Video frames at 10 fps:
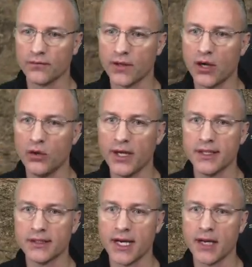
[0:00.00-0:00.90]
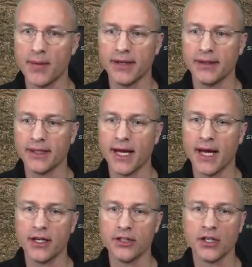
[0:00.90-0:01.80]
I'll get this guy back to the
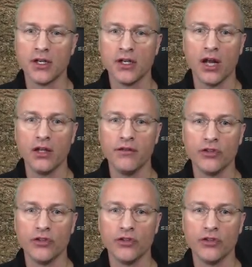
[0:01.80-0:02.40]
garage. I'll leave the